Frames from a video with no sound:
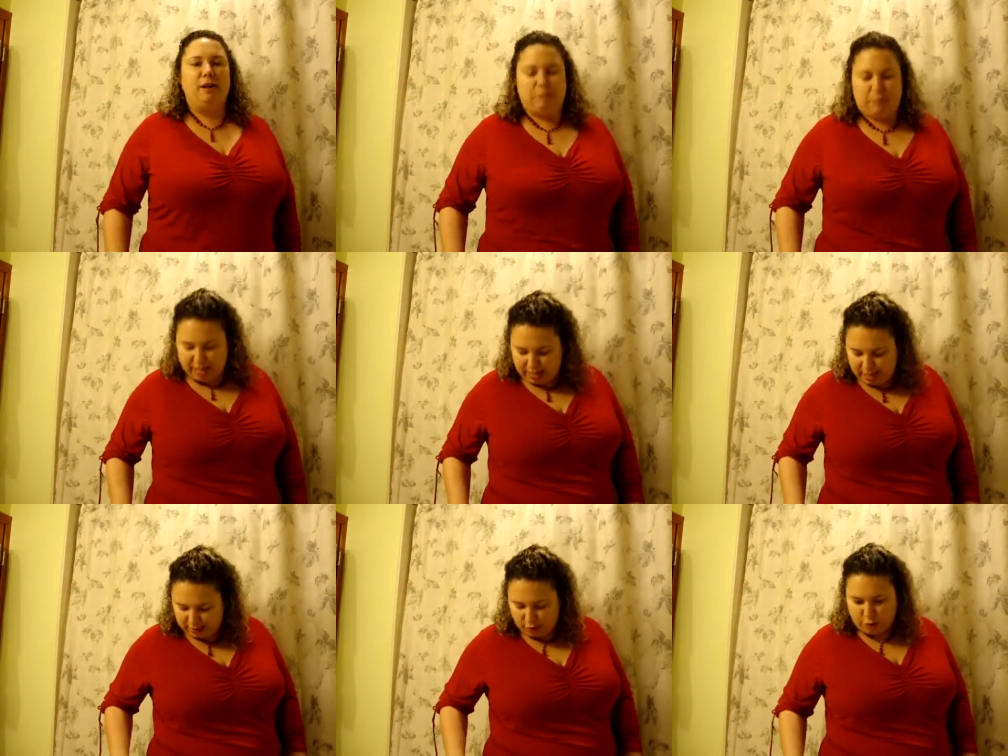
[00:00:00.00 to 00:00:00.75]
But
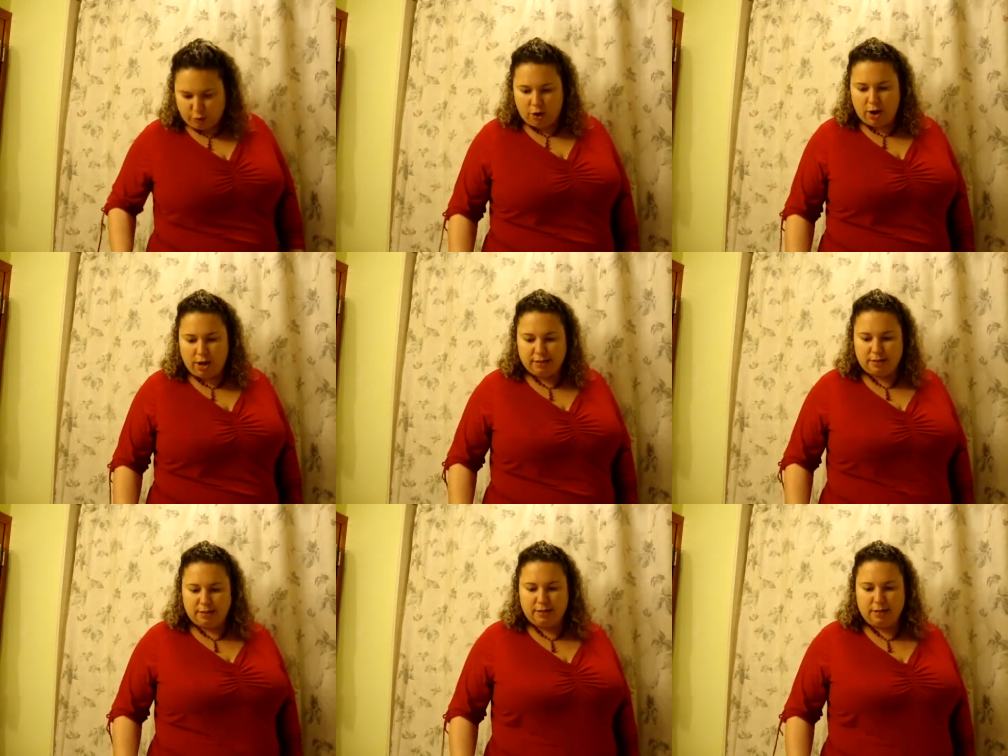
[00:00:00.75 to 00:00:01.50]
it's a
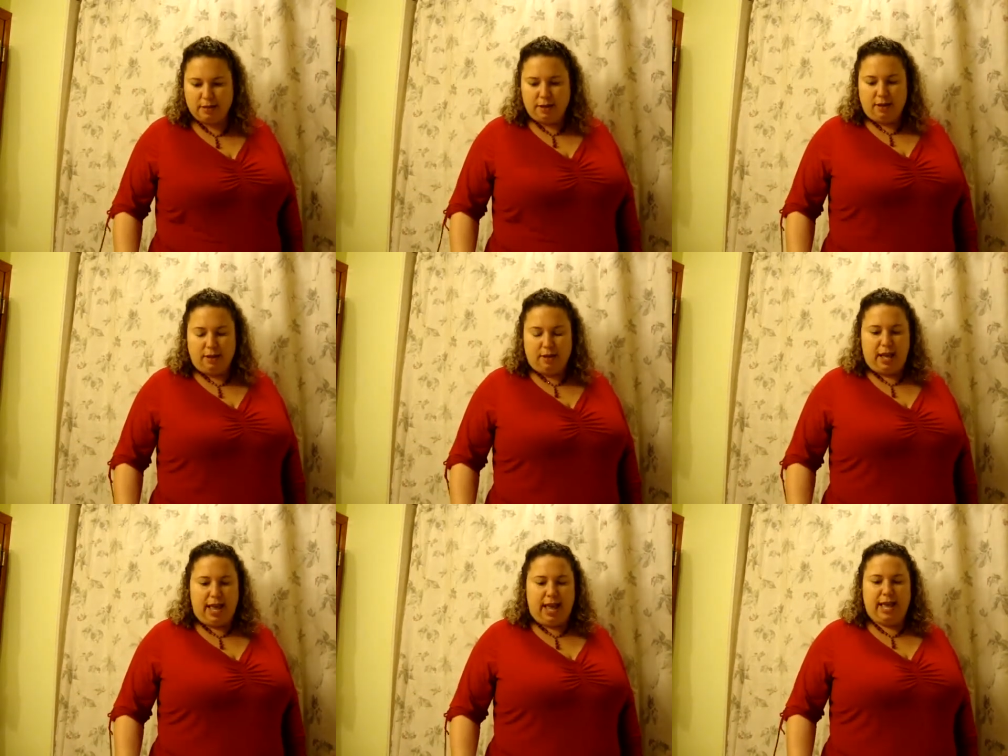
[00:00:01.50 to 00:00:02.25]
cross
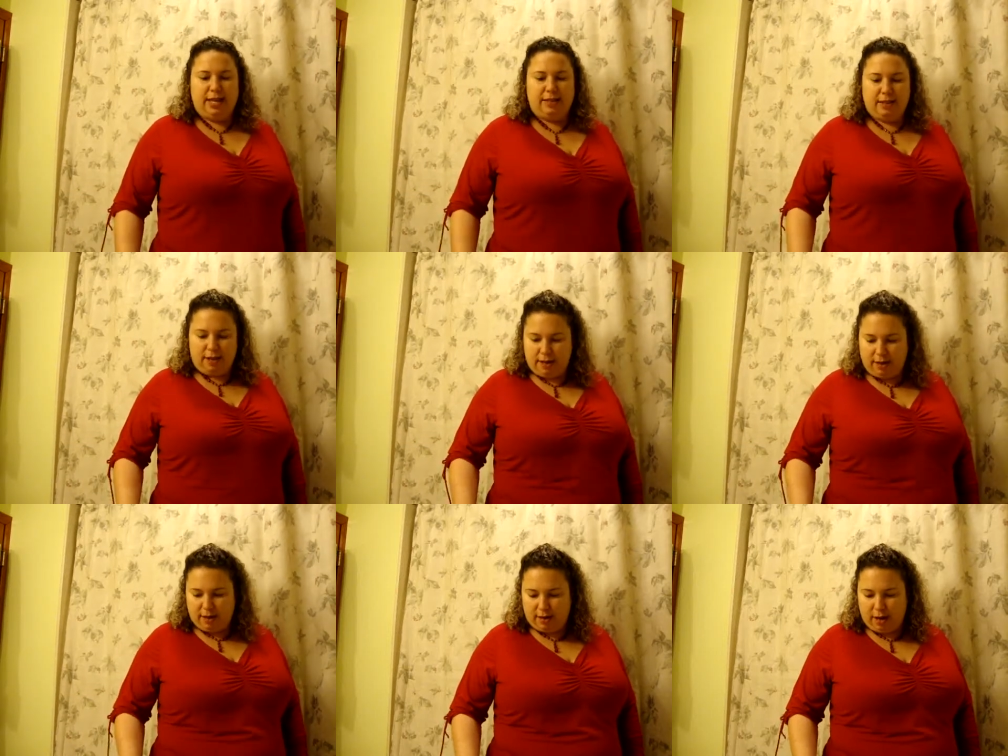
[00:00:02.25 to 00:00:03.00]
and
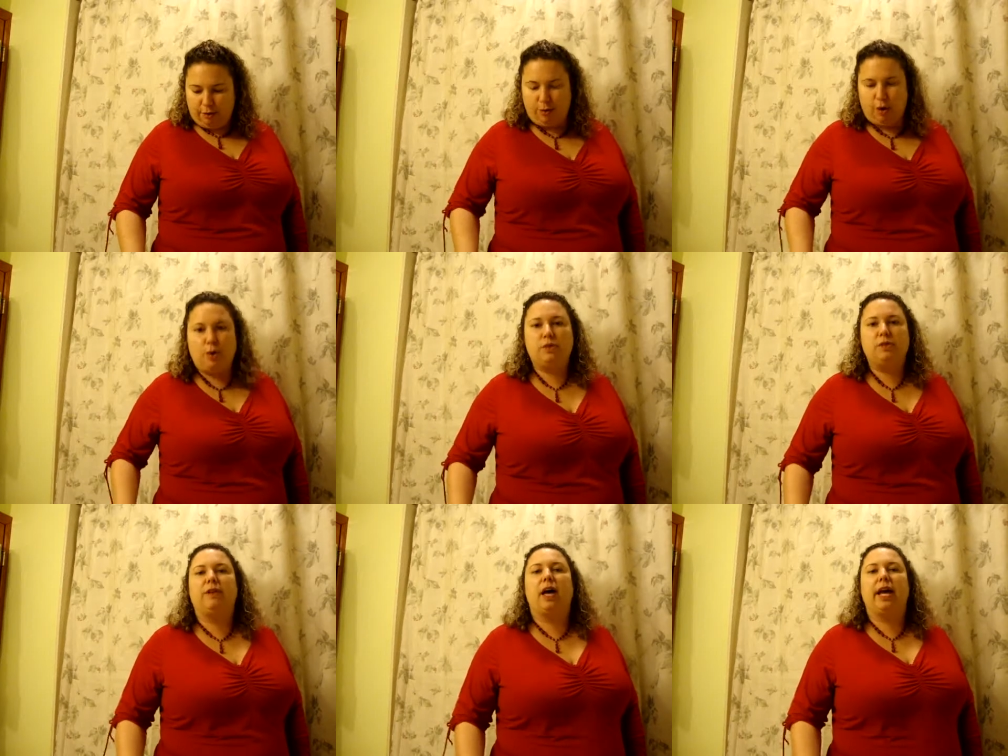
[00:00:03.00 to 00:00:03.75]
a
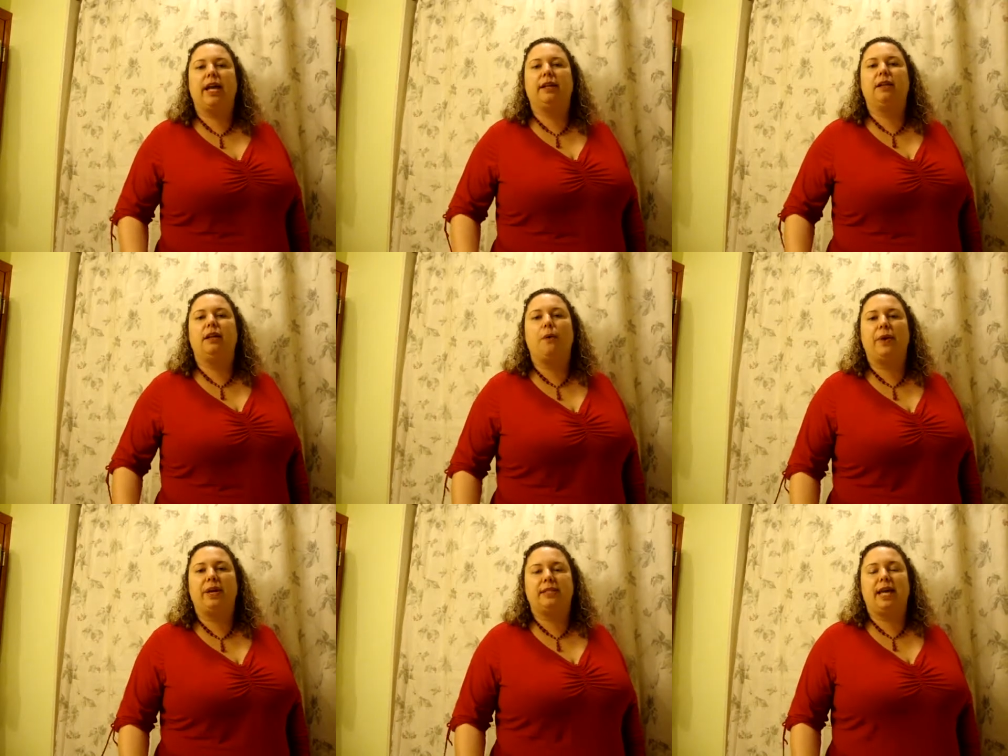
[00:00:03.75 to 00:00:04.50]
rose vine
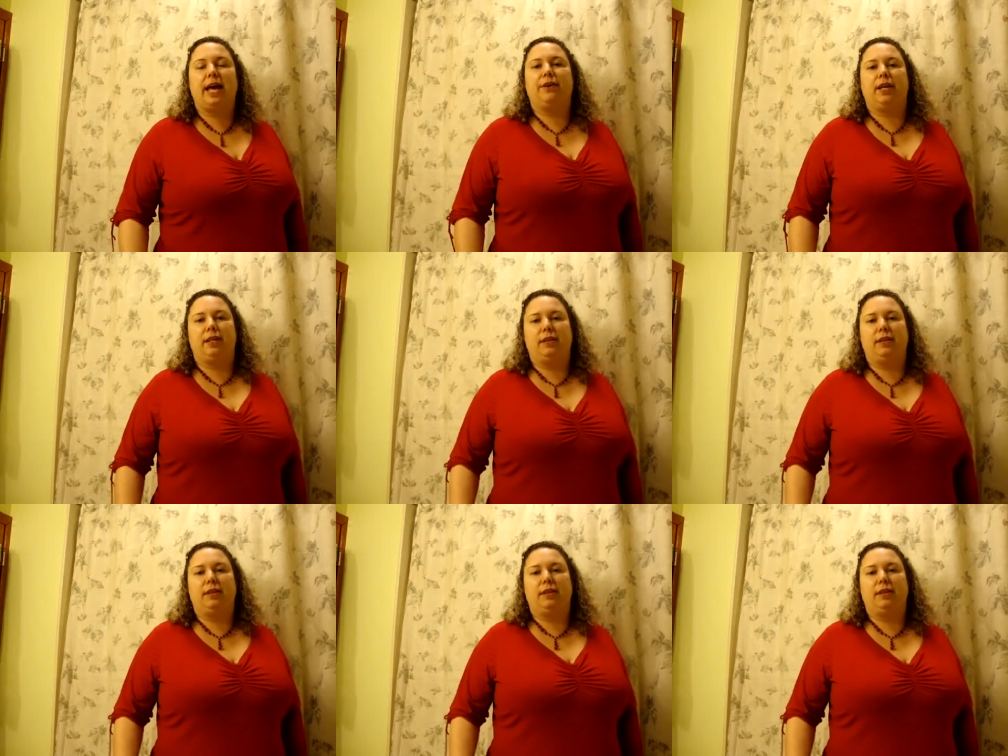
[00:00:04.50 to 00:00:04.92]
going down it.